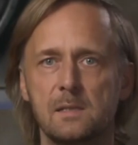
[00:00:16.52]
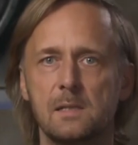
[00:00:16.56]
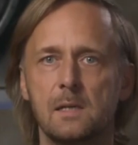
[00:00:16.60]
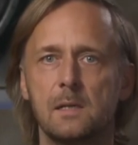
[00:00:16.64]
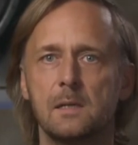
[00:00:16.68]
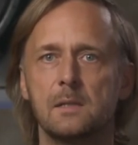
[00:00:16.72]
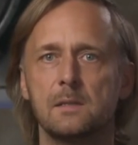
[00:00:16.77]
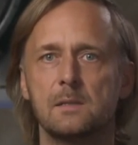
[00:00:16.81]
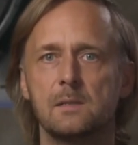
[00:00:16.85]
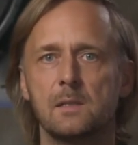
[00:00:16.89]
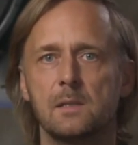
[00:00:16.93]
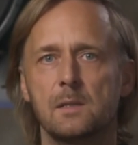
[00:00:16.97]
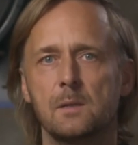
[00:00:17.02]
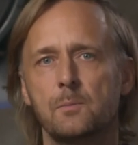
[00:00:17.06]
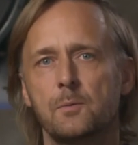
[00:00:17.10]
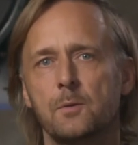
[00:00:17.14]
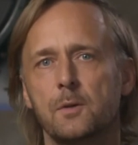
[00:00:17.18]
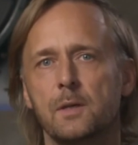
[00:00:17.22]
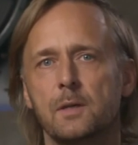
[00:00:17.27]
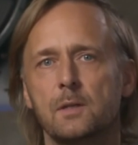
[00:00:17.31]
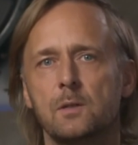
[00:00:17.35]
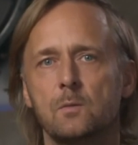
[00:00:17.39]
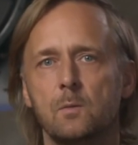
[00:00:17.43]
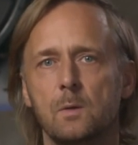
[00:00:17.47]
started
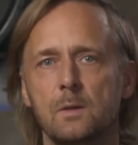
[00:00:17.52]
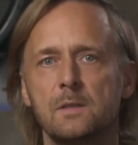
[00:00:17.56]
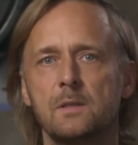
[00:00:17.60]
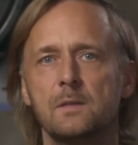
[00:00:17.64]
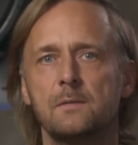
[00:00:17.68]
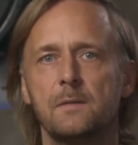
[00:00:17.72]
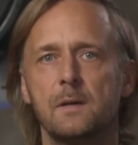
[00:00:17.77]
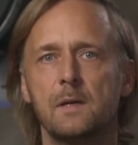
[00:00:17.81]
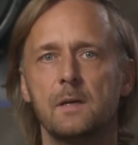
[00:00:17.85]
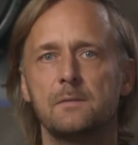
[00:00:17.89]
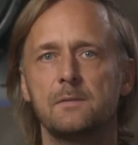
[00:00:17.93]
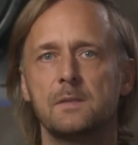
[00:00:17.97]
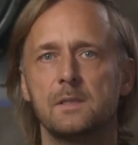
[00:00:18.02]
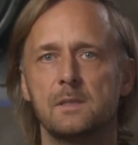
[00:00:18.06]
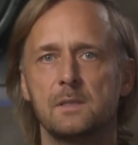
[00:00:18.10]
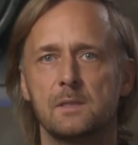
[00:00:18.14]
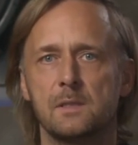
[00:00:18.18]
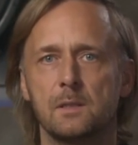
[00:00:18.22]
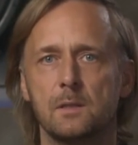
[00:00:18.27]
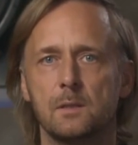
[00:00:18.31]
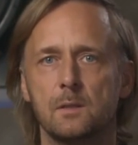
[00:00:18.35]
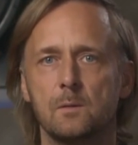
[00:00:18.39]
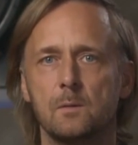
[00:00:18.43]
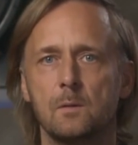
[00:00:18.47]
CDPR 25 years
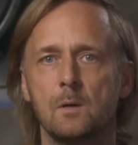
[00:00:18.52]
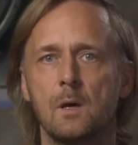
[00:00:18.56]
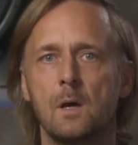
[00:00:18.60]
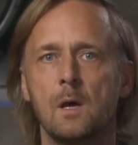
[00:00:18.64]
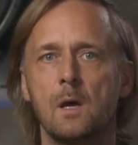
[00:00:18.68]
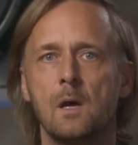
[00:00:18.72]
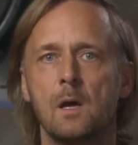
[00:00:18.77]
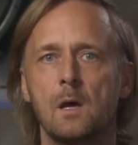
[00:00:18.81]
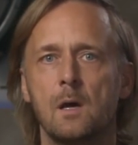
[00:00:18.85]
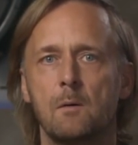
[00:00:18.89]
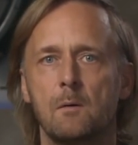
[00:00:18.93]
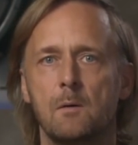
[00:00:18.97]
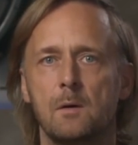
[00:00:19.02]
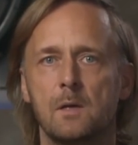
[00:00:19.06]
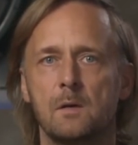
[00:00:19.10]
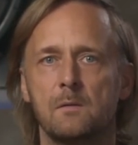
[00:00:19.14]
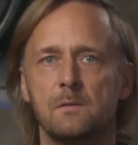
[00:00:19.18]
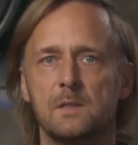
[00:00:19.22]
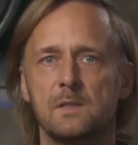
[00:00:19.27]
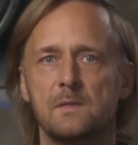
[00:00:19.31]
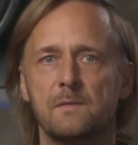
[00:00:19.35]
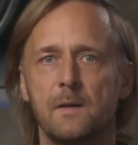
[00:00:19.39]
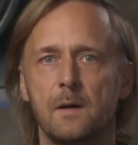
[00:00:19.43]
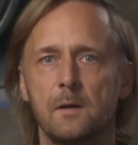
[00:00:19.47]
ago, one of
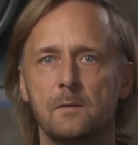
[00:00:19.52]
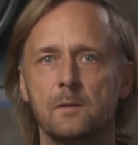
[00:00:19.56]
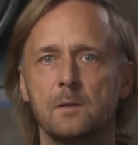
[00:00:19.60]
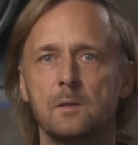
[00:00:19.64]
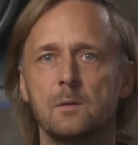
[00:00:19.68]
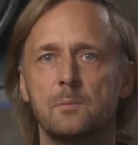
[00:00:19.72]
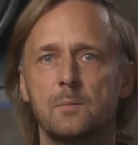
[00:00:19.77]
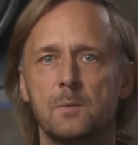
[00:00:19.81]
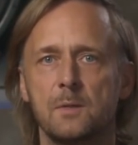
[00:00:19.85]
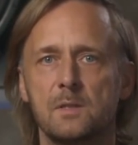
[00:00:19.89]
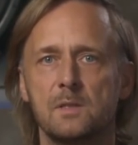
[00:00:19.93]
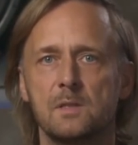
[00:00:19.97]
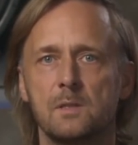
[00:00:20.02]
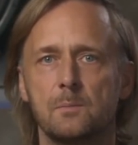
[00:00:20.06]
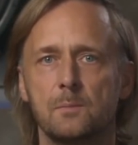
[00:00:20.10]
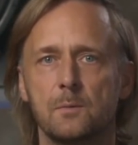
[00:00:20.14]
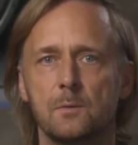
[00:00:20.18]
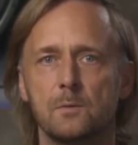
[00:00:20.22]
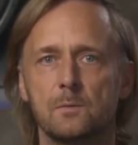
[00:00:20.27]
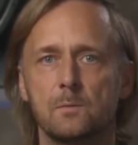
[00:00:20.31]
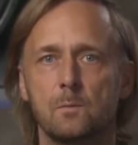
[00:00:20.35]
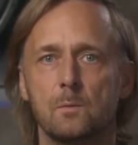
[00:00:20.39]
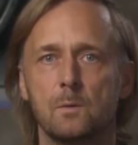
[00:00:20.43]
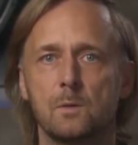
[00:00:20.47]
its founding
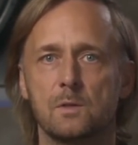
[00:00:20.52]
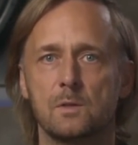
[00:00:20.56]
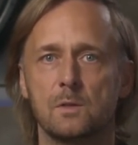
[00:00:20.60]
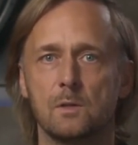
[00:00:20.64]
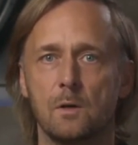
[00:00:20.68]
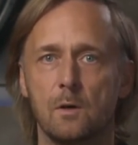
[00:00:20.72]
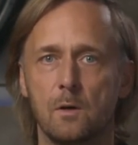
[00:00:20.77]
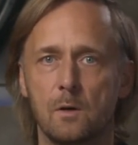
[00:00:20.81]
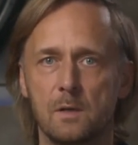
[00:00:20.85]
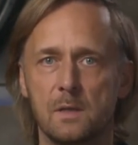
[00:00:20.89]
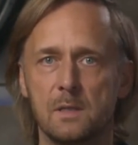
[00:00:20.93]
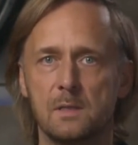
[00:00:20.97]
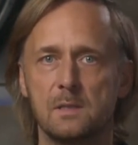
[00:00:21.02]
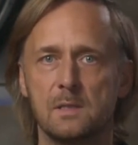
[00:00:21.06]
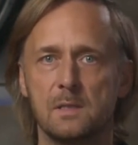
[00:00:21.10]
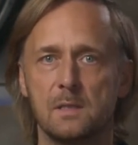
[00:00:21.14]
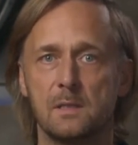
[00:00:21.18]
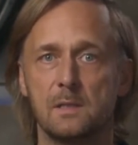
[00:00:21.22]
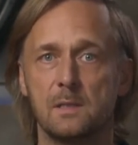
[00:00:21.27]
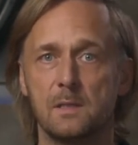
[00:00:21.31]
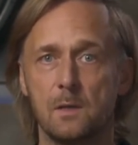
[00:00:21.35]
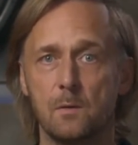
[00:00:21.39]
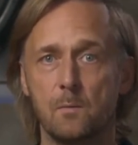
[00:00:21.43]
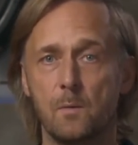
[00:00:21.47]
principles was honest
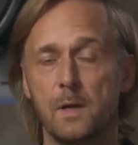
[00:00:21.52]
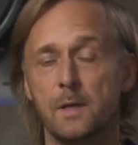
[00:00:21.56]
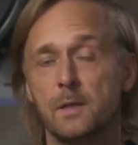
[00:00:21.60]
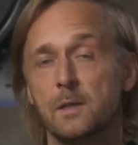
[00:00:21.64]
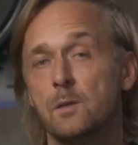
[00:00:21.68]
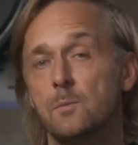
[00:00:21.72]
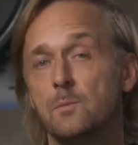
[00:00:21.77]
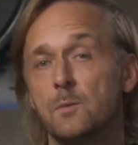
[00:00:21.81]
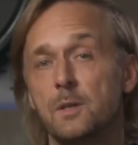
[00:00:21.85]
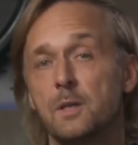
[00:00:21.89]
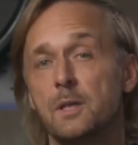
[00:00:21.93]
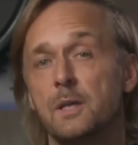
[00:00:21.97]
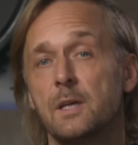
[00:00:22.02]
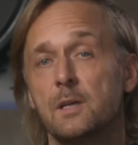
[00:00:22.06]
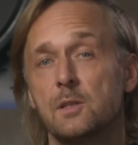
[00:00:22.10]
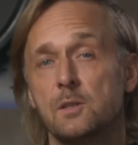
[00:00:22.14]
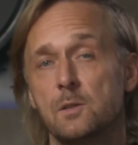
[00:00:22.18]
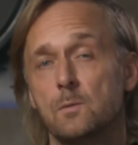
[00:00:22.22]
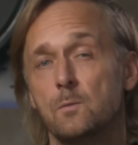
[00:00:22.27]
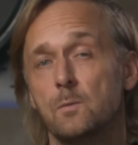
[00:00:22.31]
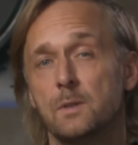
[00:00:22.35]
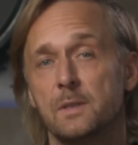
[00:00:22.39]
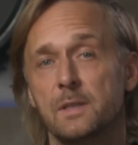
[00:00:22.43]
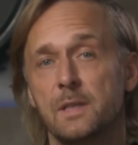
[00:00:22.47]
and direct
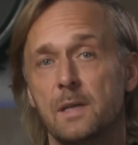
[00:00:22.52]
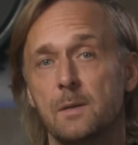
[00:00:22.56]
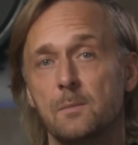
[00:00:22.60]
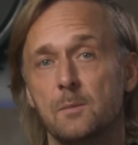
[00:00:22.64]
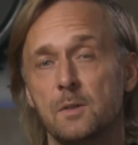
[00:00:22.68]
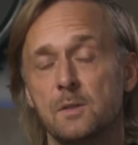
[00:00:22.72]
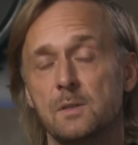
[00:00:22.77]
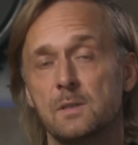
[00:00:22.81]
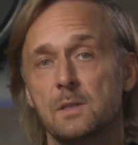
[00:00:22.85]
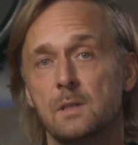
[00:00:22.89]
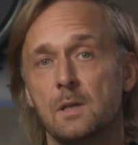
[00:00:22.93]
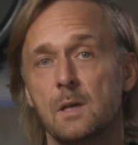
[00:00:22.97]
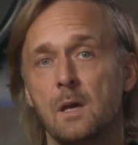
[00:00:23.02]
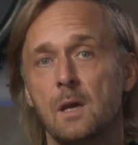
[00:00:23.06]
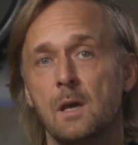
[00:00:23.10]
communication with gamers.